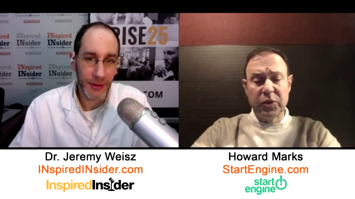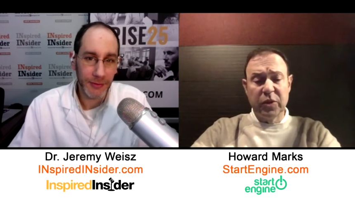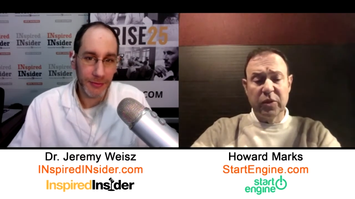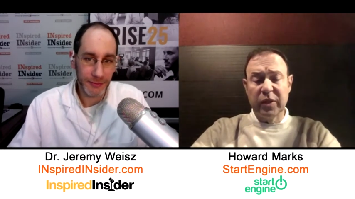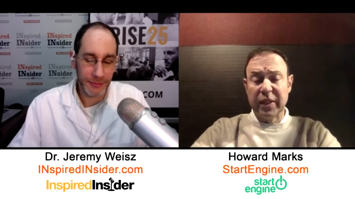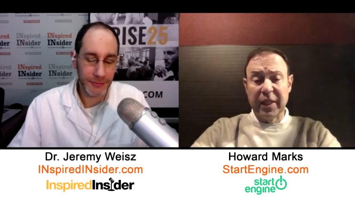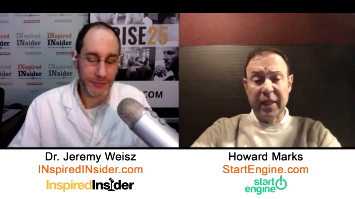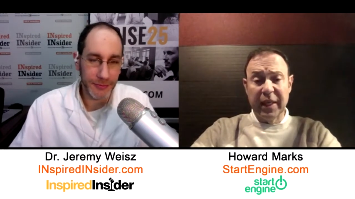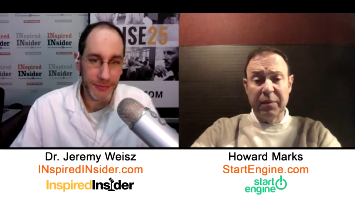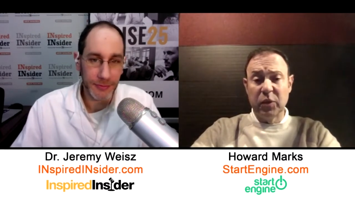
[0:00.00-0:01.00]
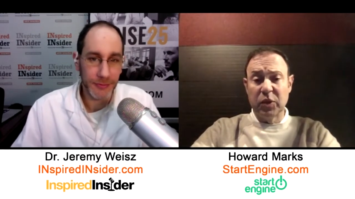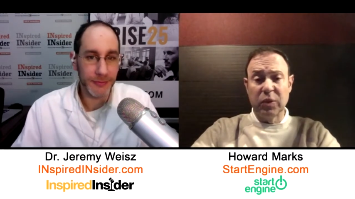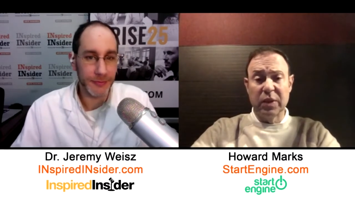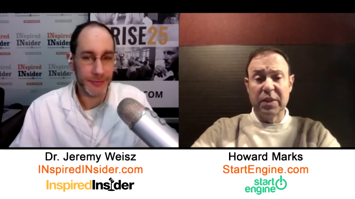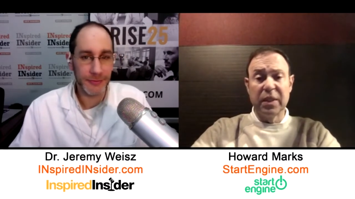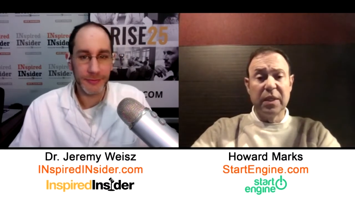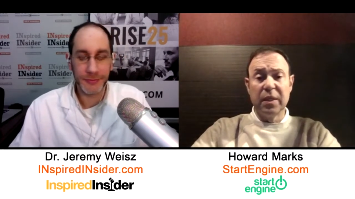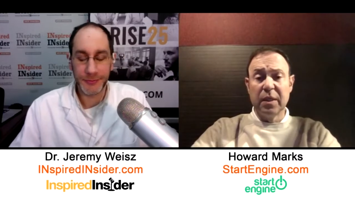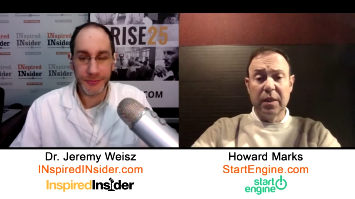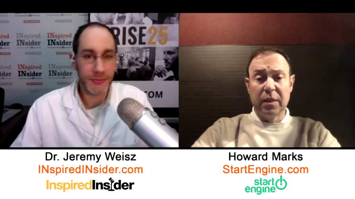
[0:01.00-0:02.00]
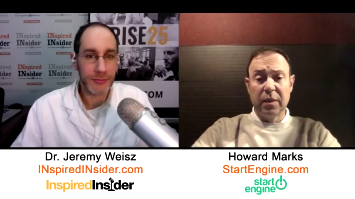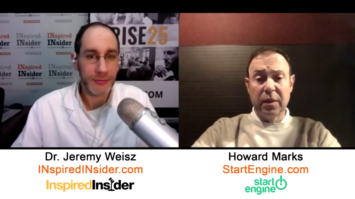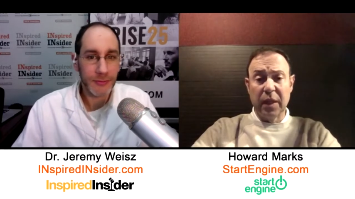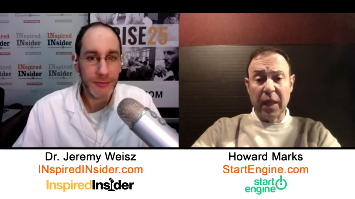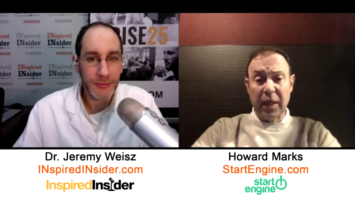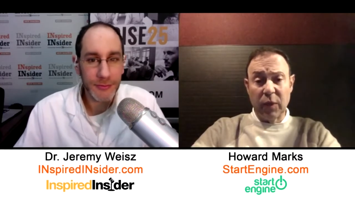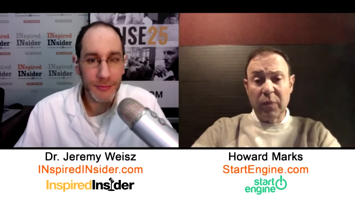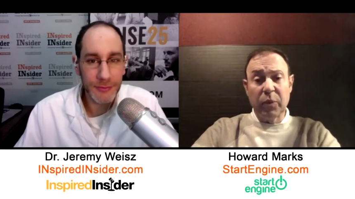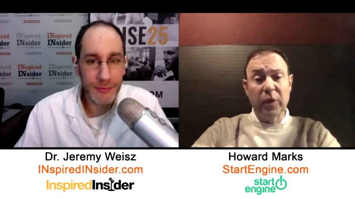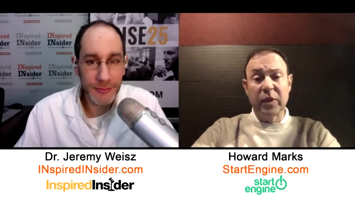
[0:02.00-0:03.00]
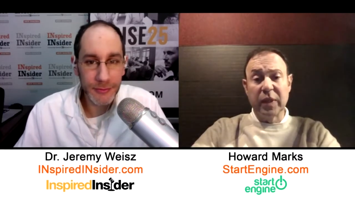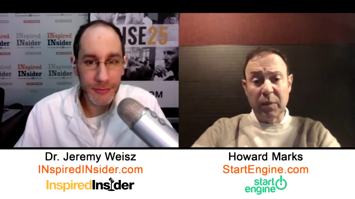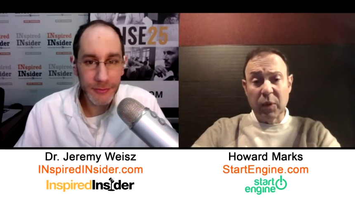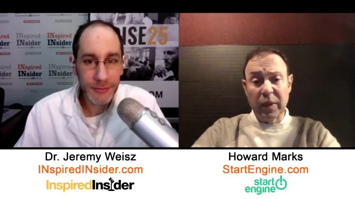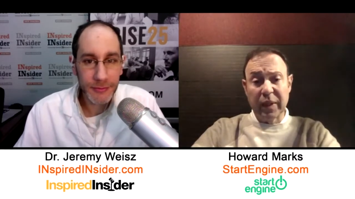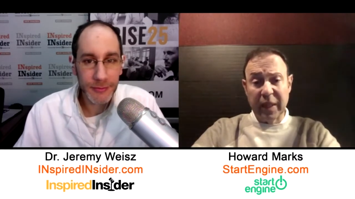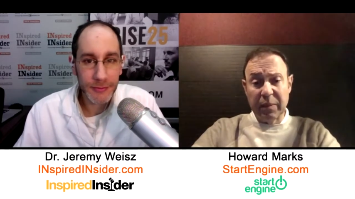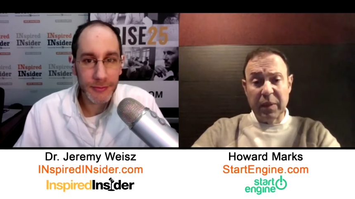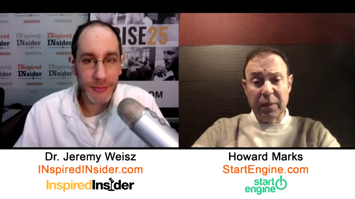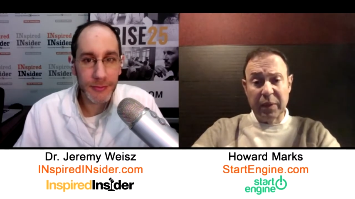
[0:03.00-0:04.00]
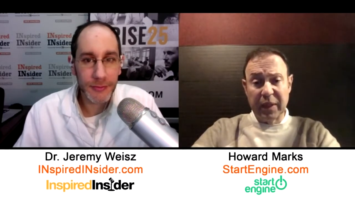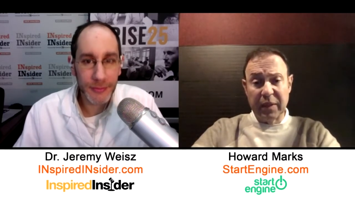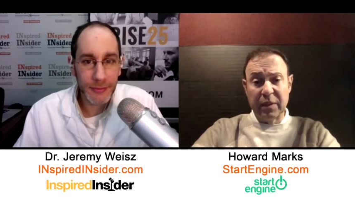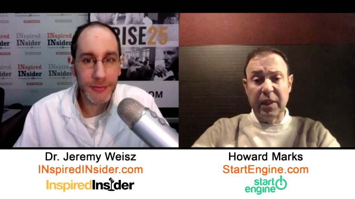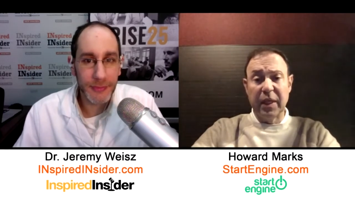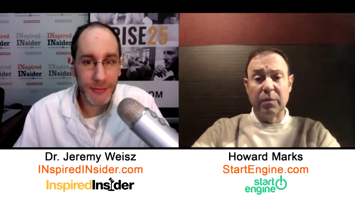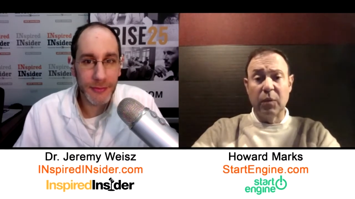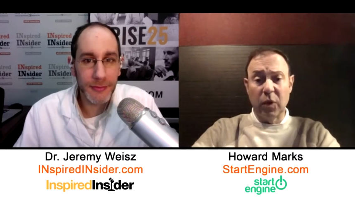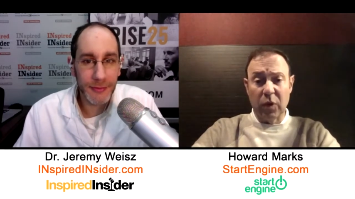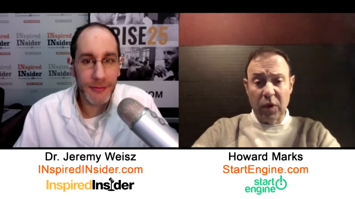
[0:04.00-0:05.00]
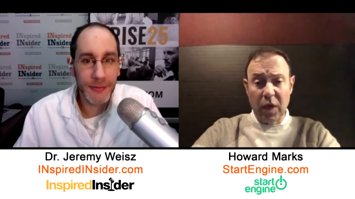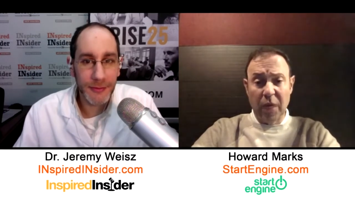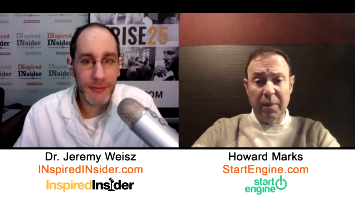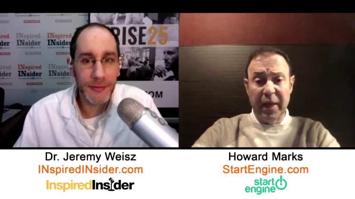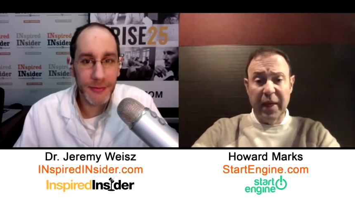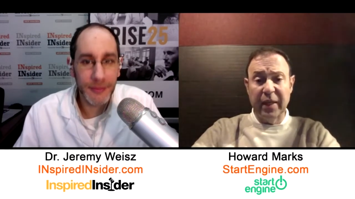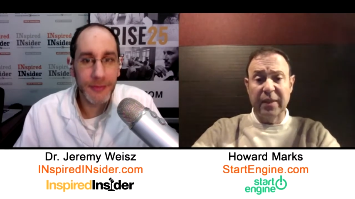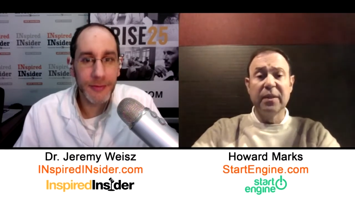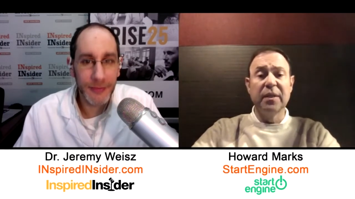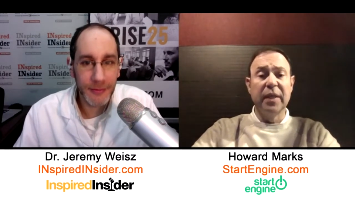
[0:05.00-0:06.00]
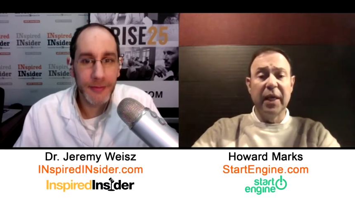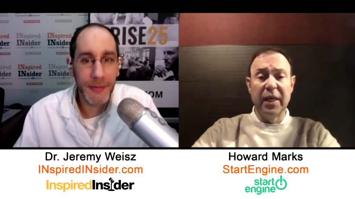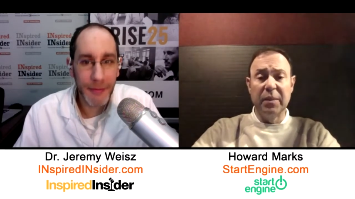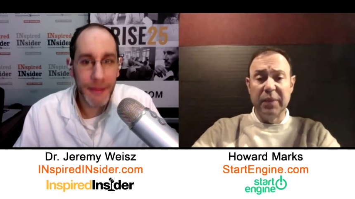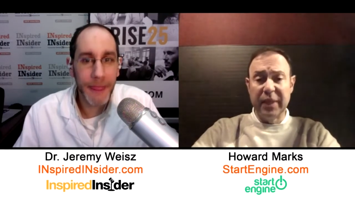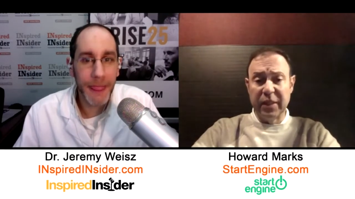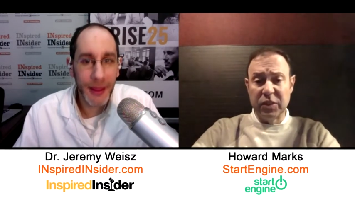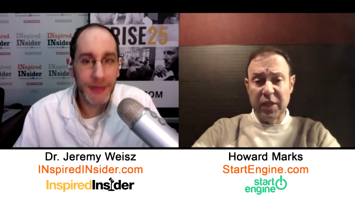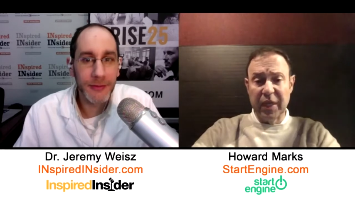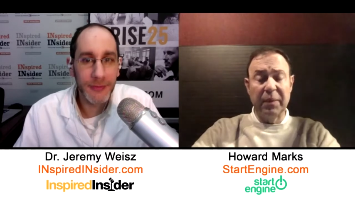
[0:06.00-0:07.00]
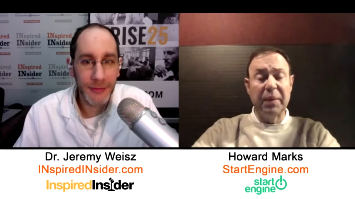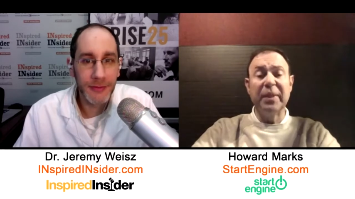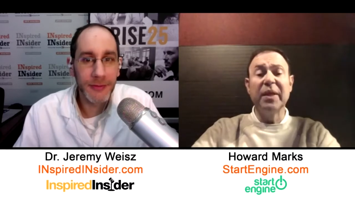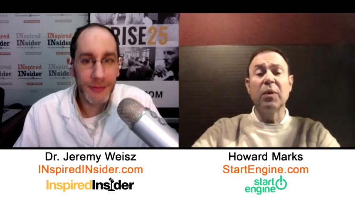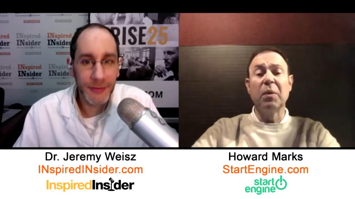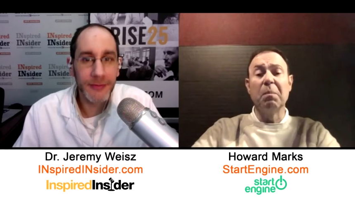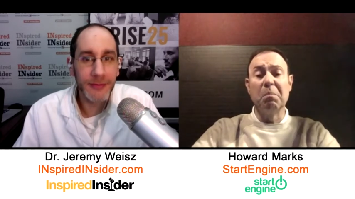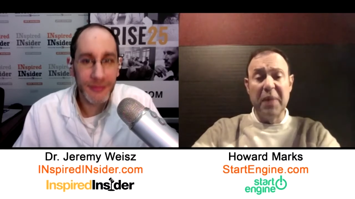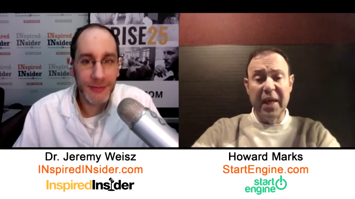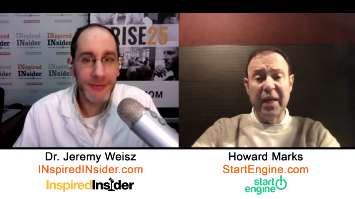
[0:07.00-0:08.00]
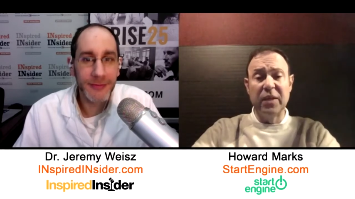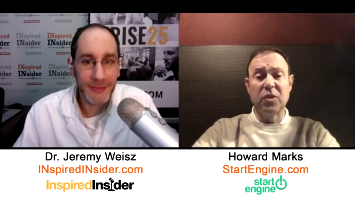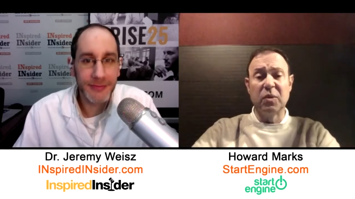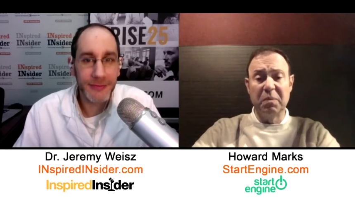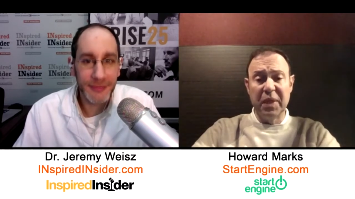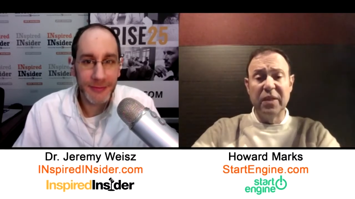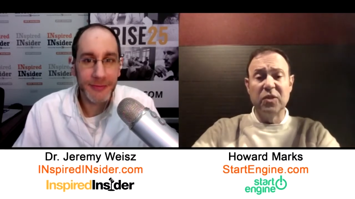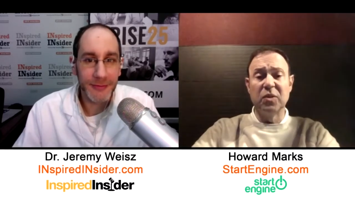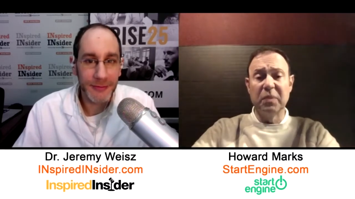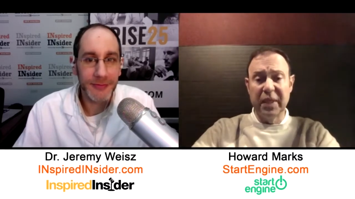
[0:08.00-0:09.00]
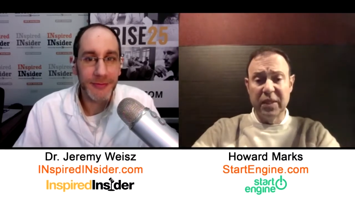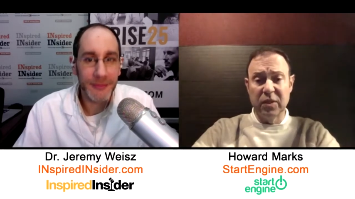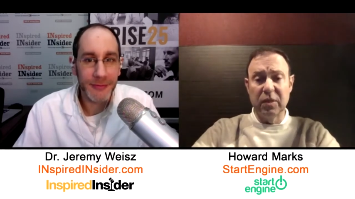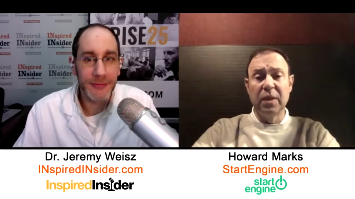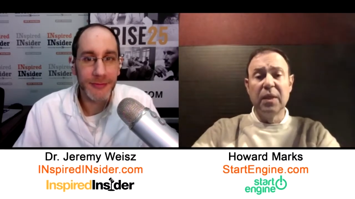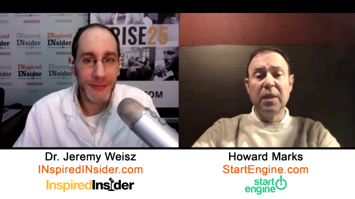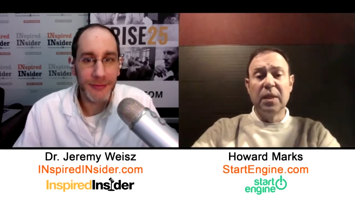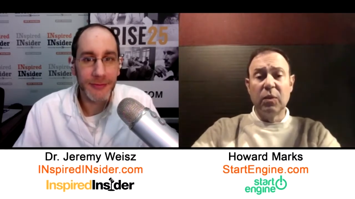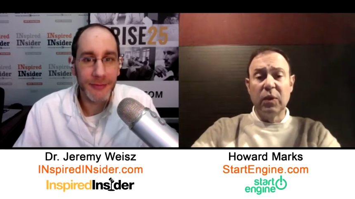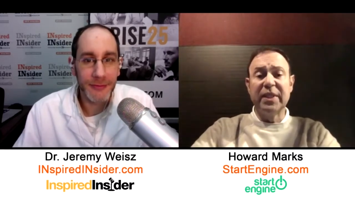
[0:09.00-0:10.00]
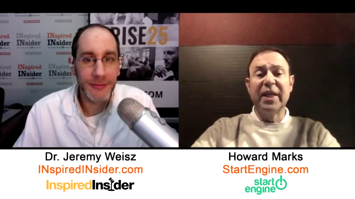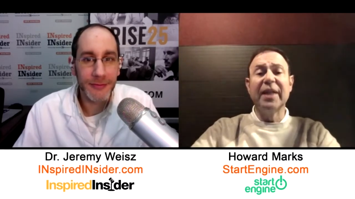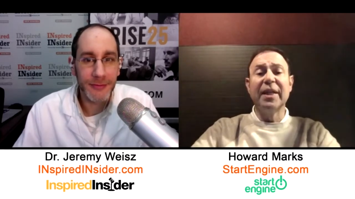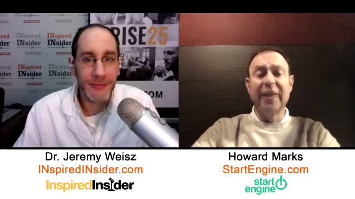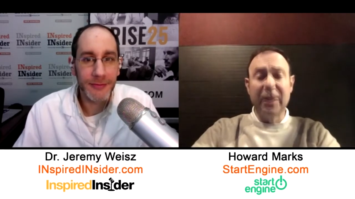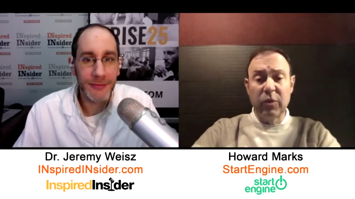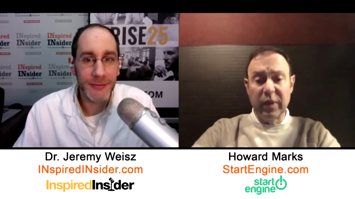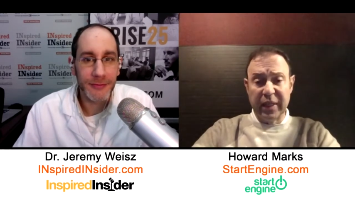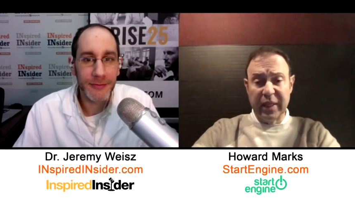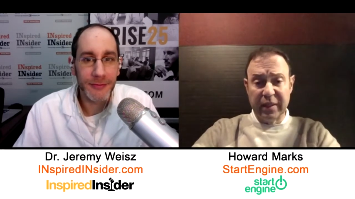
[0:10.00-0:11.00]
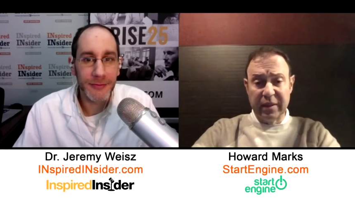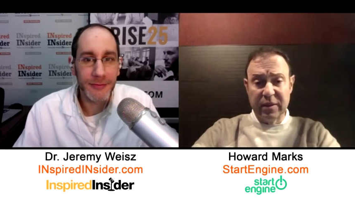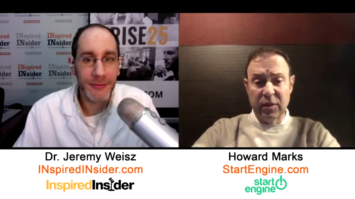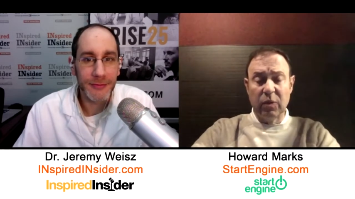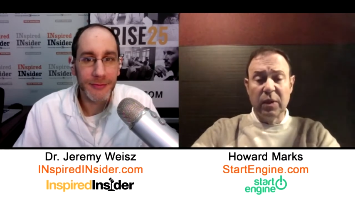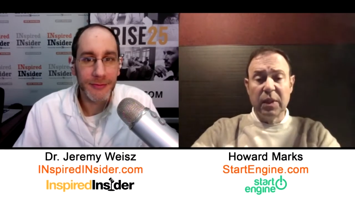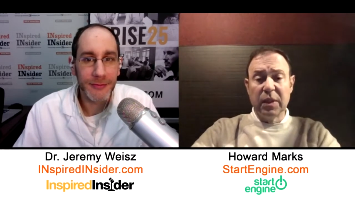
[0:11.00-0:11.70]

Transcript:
Speaker 1: Journal that Acclaim, which was at one point the number one game company. They had Mortal Kombat, N B A Jam. I mean, they were major, major, major. Was getting liquidated. So